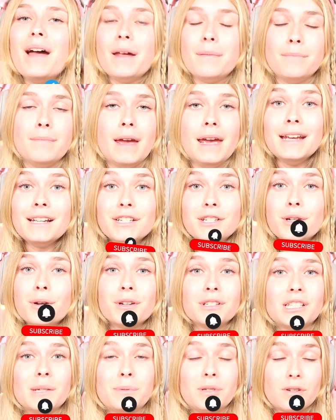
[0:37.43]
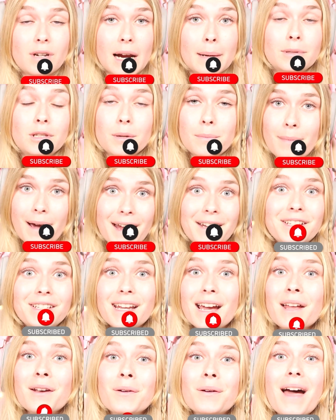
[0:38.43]
and make sure to subscribe to my
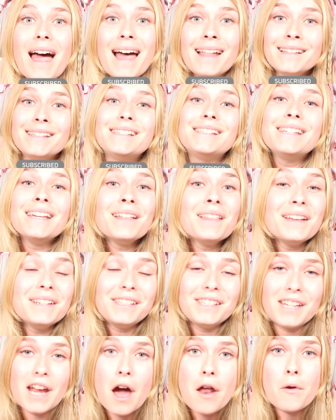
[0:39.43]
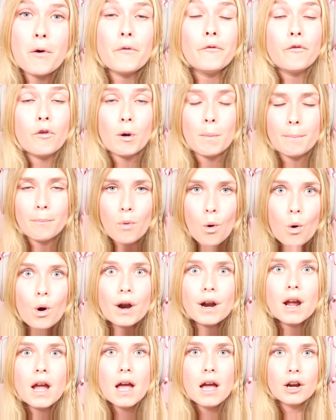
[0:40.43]
channel and Silly's channel for
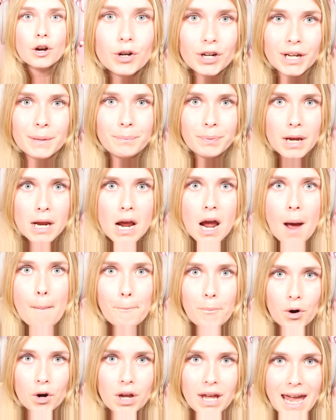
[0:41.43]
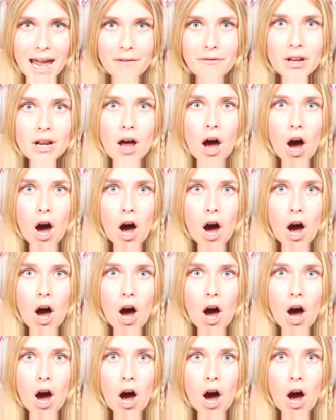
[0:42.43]
more creepy Brookhaven